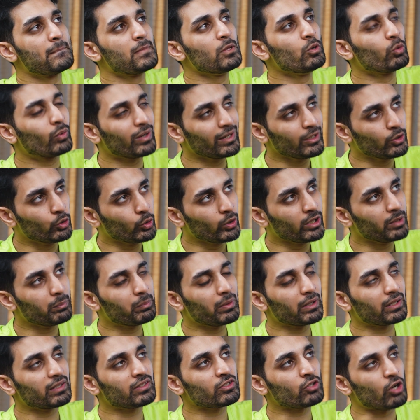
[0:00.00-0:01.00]
You can do it,
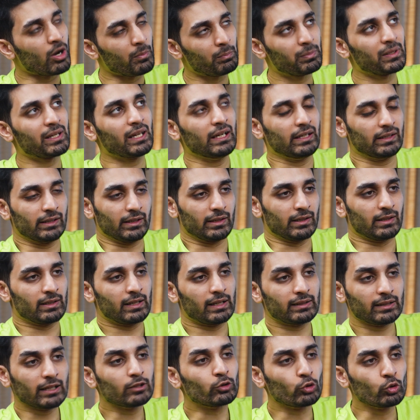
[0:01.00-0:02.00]
but it's complicated.
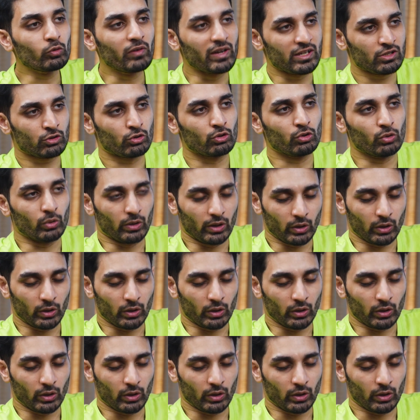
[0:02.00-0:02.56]
Like there are two ways to do